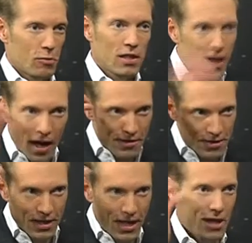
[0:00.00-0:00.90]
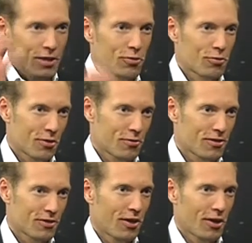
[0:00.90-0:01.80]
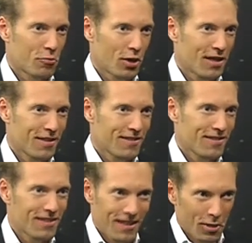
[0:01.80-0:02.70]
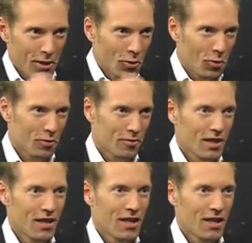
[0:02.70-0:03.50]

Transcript: We can't stick electrodes into our brains and record